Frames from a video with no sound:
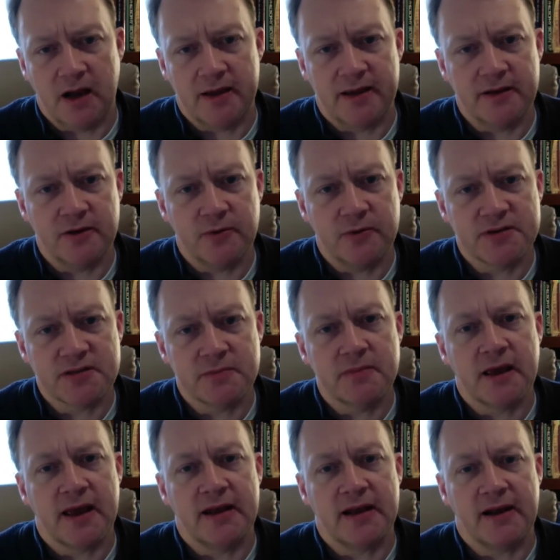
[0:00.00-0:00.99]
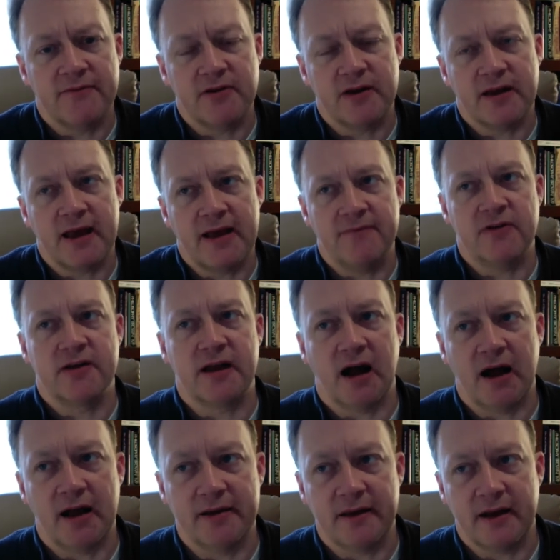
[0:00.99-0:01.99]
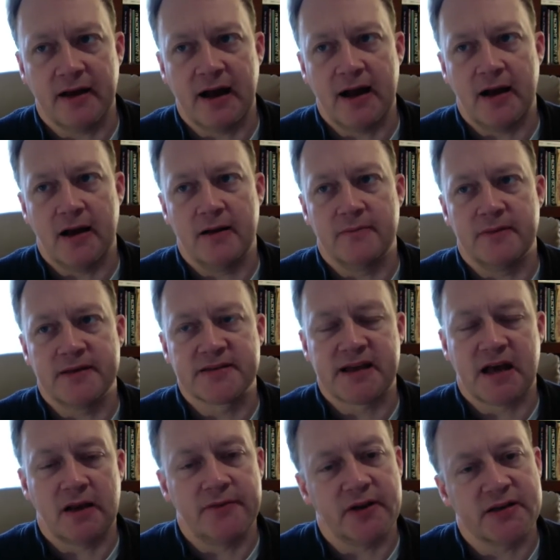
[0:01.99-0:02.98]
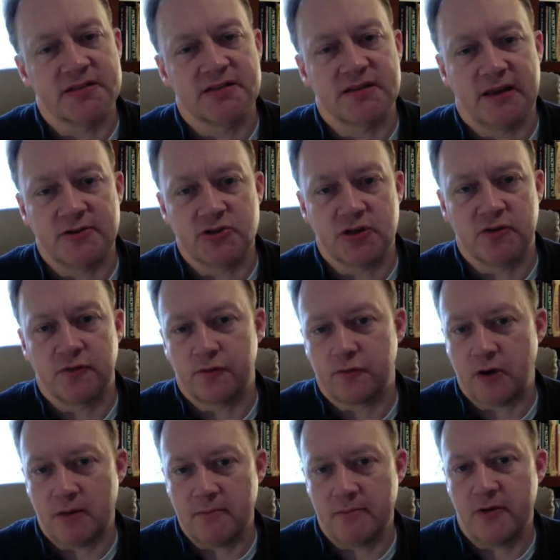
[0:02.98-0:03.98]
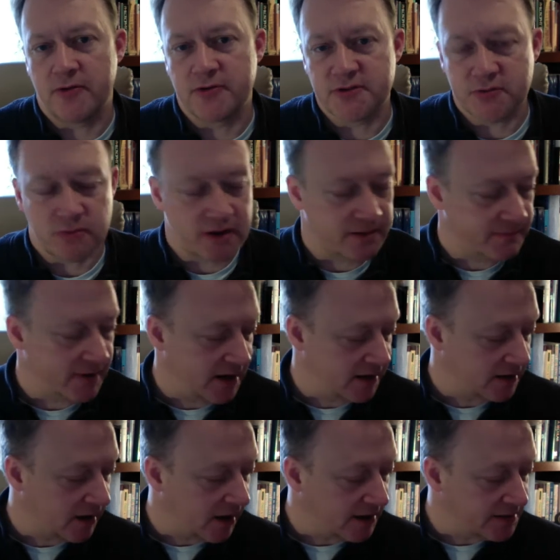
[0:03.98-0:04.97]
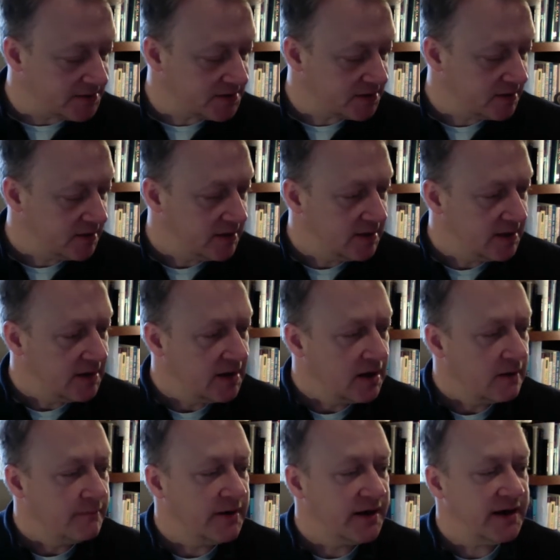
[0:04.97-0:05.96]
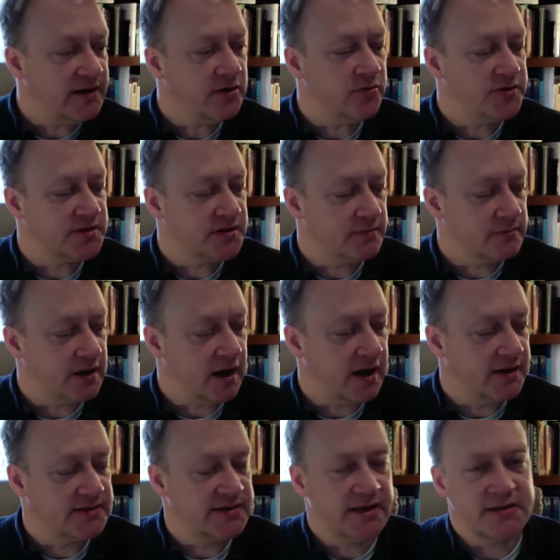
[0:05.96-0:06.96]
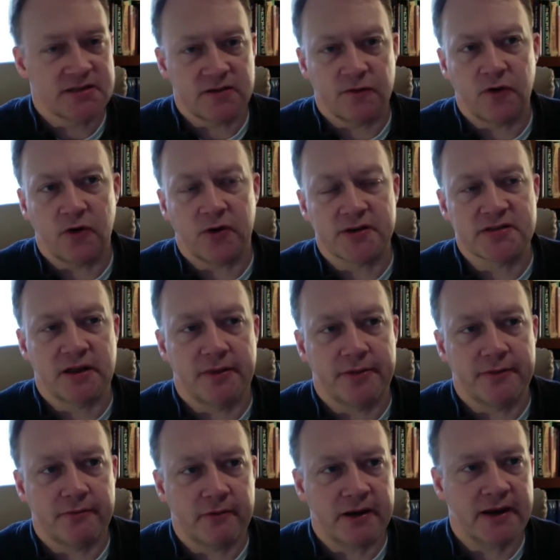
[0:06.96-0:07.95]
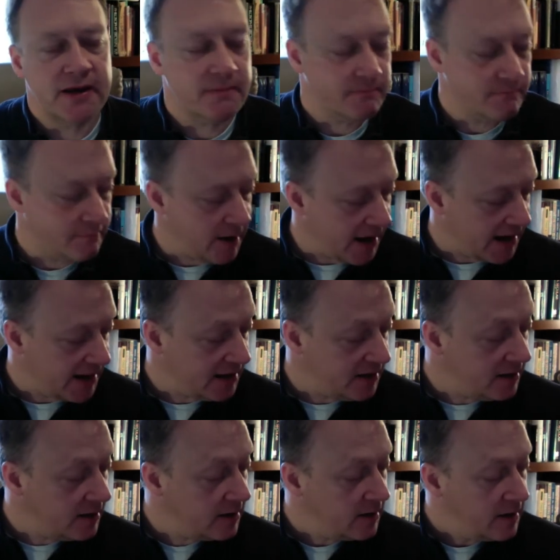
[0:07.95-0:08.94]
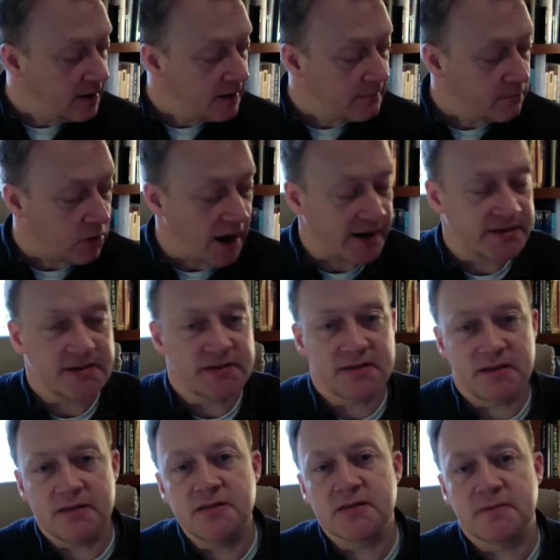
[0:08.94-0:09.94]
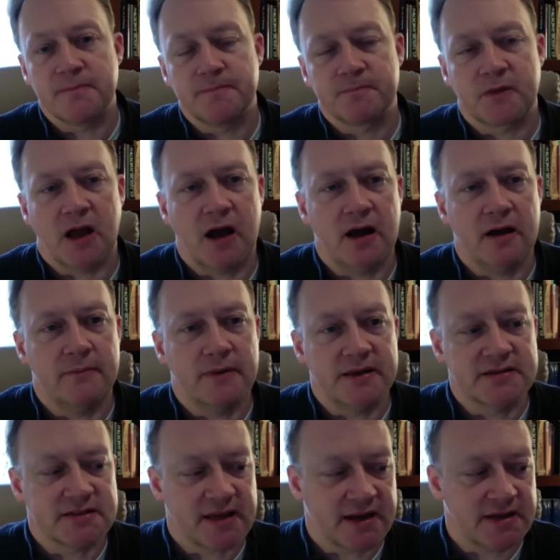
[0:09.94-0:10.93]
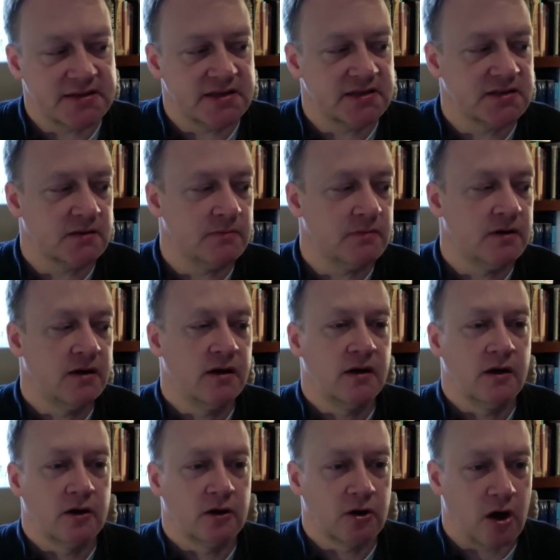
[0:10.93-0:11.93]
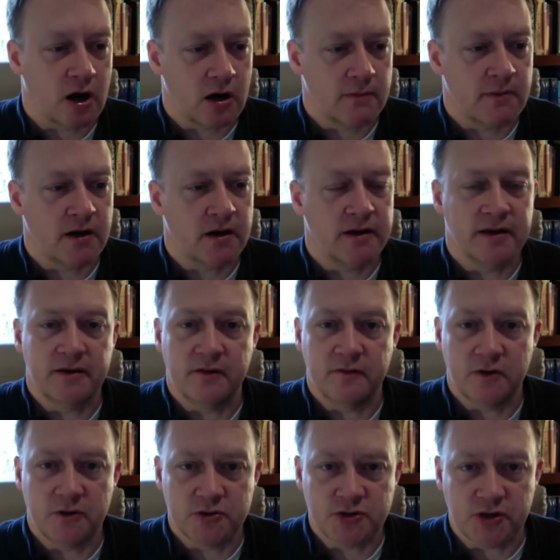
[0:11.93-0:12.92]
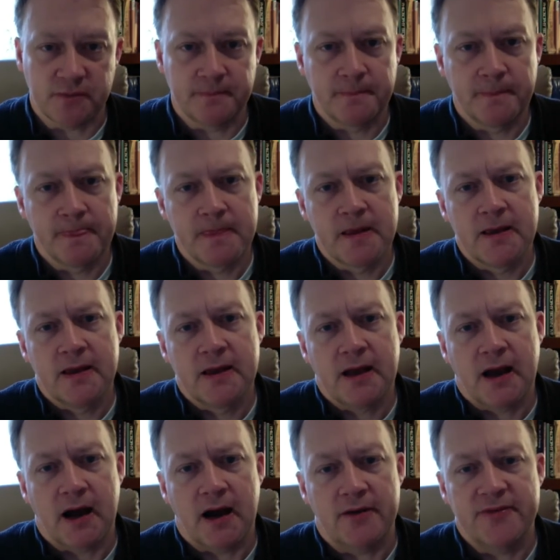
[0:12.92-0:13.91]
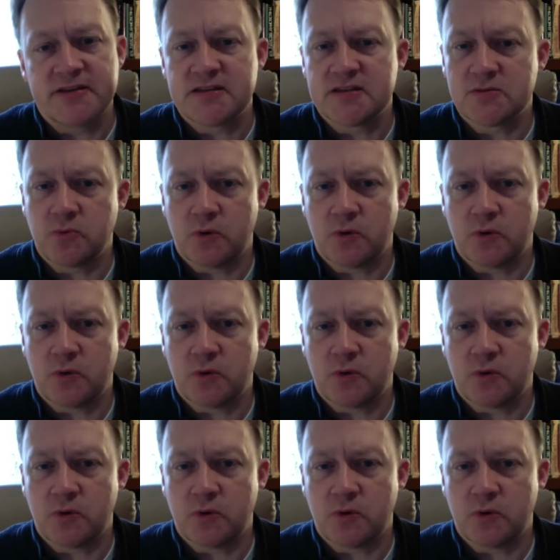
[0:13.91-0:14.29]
Hinduism, and every god is kind of an extension from those three main gods. But Hinduism tends to focus on three main practices: aestheticism, karma, and devotion. This is